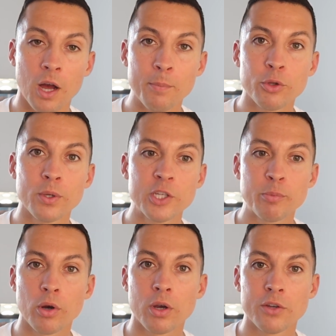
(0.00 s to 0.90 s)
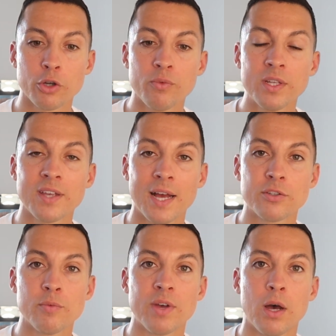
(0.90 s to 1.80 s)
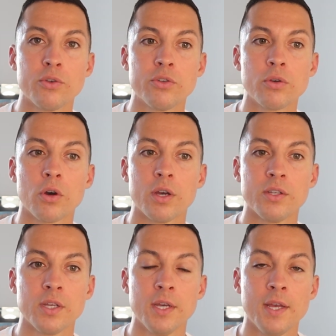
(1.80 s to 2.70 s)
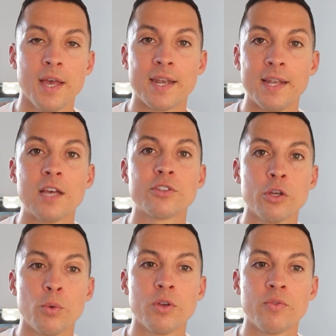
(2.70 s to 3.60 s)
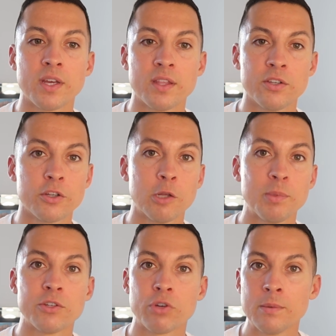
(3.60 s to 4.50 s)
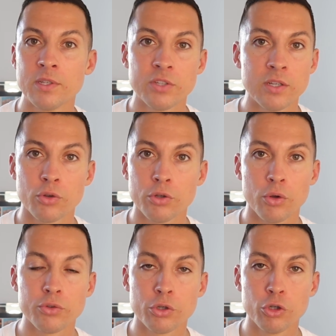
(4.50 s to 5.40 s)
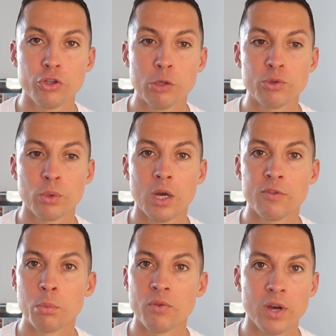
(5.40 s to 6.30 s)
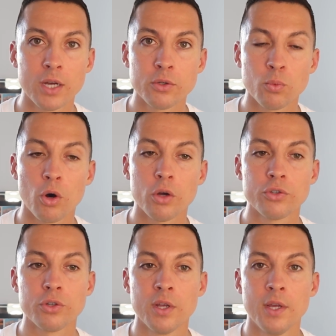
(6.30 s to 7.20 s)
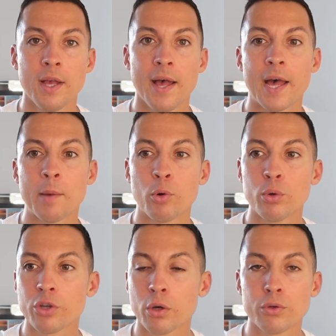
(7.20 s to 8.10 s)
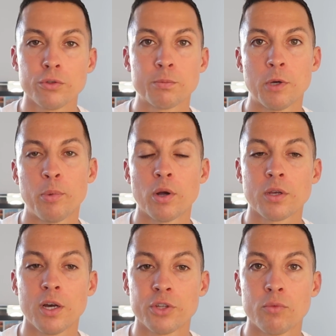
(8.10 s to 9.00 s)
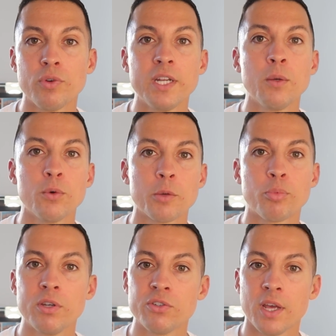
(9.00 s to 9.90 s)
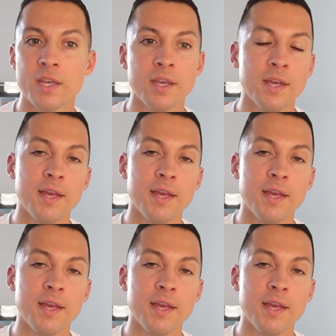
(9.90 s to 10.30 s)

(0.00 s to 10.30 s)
i'm doing these podcasts hopefully to add some value to you guys and let us know what you think this is going to be streamed into, onto youtube as well if you prefer to watch uh, but also goes onto my podcast i really would appreciate